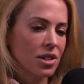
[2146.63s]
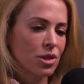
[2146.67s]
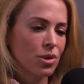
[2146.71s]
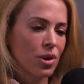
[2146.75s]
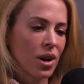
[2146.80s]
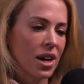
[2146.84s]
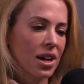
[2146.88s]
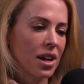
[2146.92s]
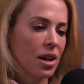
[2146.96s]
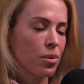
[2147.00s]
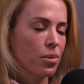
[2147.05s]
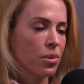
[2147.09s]
So
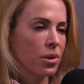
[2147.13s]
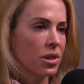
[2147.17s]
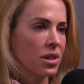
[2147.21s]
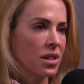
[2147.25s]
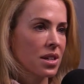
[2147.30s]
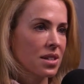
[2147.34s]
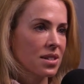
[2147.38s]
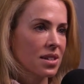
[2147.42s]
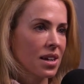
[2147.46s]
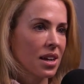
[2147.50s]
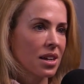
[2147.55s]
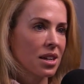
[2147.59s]
I get really
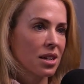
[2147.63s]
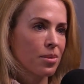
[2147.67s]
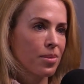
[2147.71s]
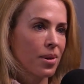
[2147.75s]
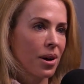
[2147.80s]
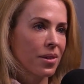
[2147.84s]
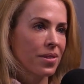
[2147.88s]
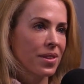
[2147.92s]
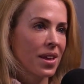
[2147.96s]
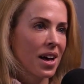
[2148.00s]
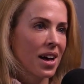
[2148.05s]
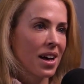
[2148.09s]
excited
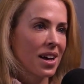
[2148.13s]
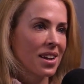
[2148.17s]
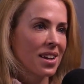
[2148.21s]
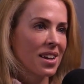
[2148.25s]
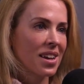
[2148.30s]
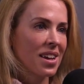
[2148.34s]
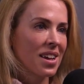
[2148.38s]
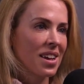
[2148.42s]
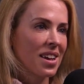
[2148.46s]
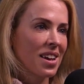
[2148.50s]
about that